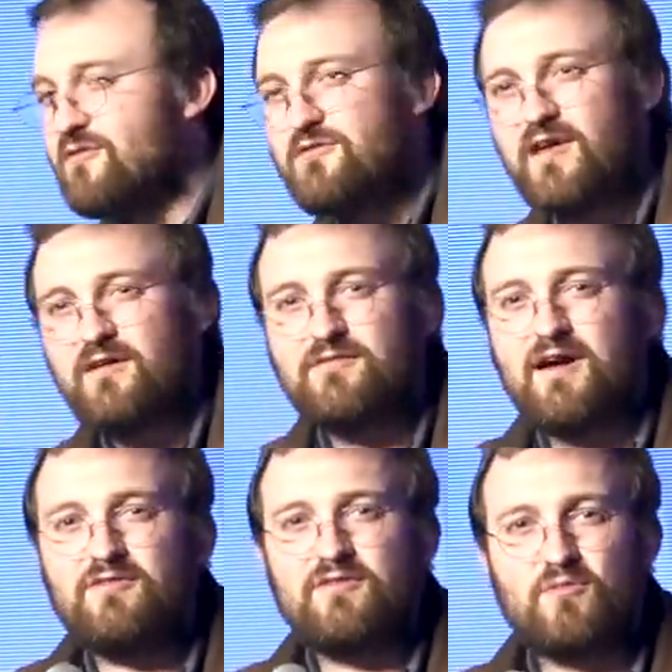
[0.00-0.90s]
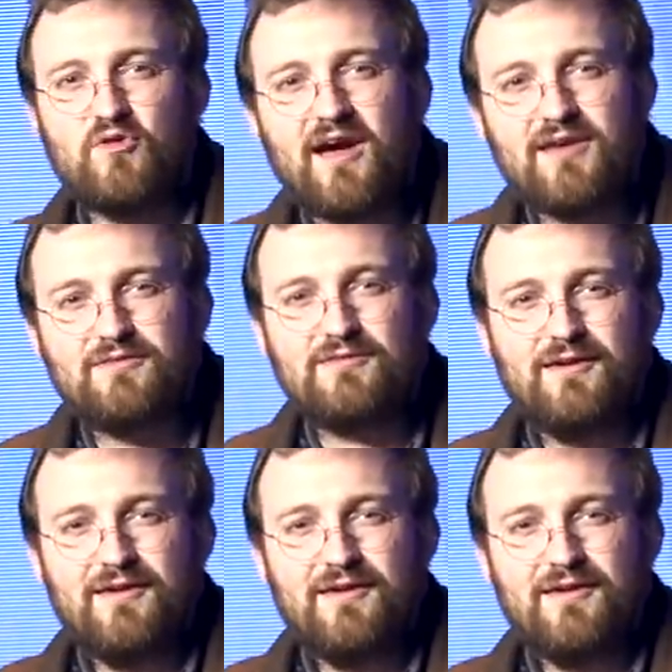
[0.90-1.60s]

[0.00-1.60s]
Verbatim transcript: Sure as hell's not for the price.